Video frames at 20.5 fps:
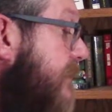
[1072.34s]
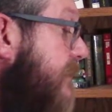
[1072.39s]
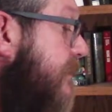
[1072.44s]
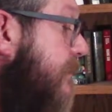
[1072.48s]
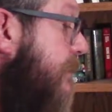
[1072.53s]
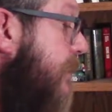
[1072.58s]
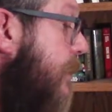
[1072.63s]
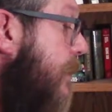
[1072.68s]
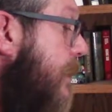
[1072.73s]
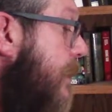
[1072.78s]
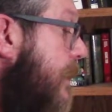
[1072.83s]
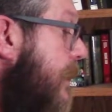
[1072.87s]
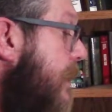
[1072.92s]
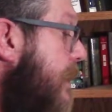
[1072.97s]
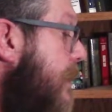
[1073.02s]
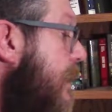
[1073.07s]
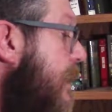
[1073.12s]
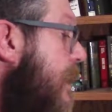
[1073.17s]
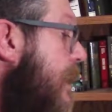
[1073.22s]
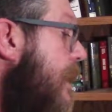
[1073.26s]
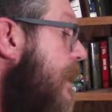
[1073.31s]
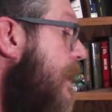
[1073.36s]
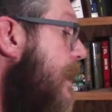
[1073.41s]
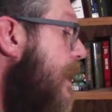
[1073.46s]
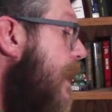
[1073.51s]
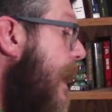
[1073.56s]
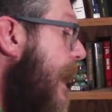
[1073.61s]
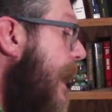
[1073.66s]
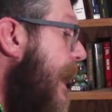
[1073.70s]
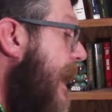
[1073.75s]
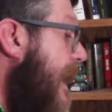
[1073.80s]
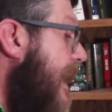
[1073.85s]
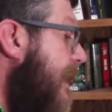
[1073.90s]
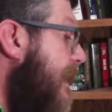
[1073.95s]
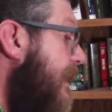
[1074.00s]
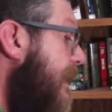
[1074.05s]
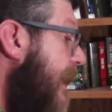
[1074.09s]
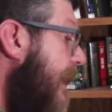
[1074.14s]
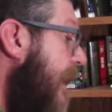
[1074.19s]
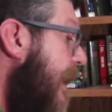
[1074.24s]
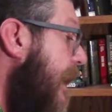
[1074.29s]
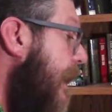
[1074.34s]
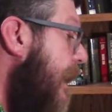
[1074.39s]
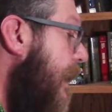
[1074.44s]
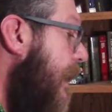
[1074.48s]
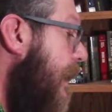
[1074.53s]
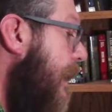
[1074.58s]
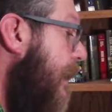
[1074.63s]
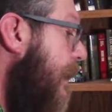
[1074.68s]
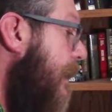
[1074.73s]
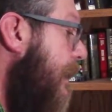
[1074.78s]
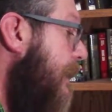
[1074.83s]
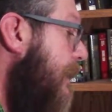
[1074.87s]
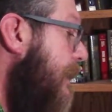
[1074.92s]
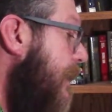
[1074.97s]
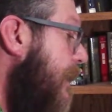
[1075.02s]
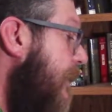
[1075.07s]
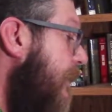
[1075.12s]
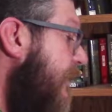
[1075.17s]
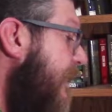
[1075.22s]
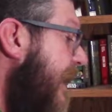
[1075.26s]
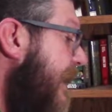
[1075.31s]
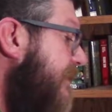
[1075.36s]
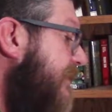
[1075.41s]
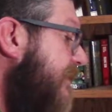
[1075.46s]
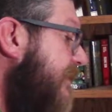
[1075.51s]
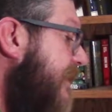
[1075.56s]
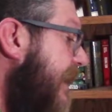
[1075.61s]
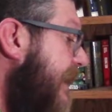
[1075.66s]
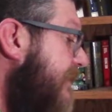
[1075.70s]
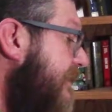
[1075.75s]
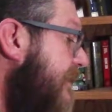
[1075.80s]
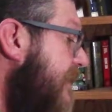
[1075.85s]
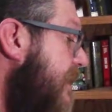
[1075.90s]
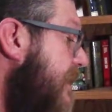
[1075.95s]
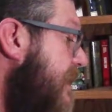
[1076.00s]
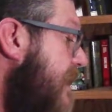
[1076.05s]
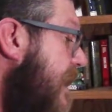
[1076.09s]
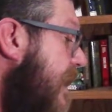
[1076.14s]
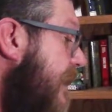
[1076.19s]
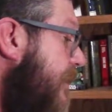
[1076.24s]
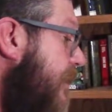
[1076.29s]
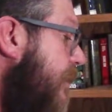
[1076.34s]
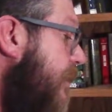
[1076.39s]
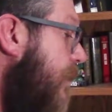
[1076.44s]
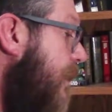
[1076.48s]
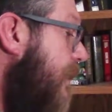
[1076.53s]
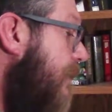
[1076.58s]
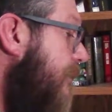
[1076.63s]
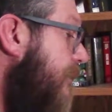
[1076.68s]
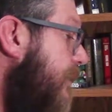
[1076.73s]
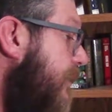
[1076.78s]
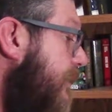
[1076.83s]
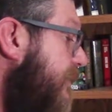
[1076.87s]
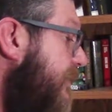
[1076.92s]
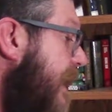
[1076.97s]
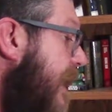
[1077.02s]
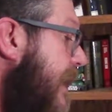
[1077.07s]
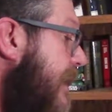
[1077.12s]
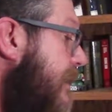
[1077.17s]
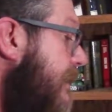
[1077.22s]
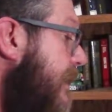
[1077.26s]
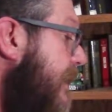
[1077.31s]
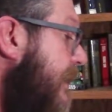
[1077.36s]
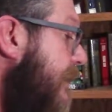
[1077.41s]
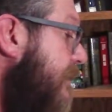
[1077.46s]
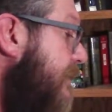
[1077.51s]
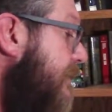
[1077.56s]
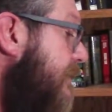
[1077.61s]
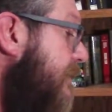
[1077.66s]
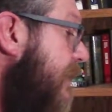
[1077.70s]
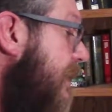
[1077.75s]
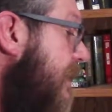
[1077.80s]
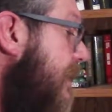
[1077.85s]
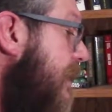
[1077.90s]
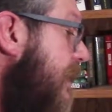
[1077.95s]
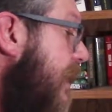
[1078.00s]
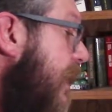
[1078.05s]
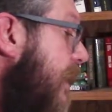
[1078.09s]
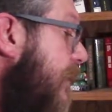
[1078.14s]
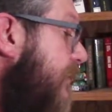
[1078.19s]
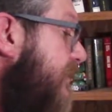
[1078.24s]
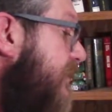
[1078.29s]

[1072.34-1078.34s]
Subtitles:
supported? And, that's another one of those areas of